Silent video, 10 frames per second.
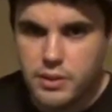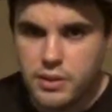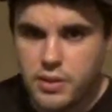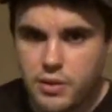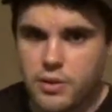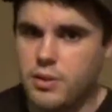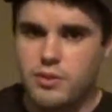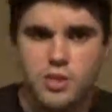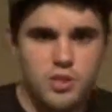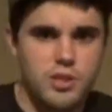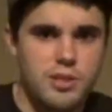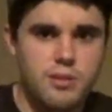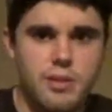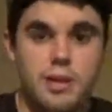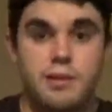of the year? Did you
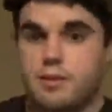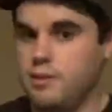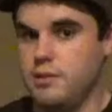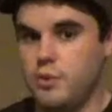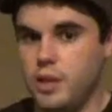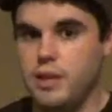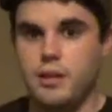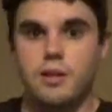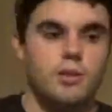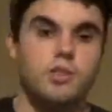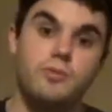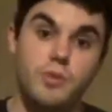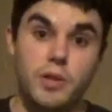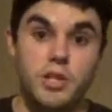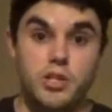dislike it? Did you like it? Did you
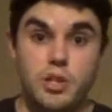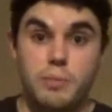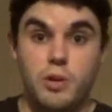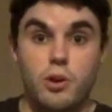feel like it should have been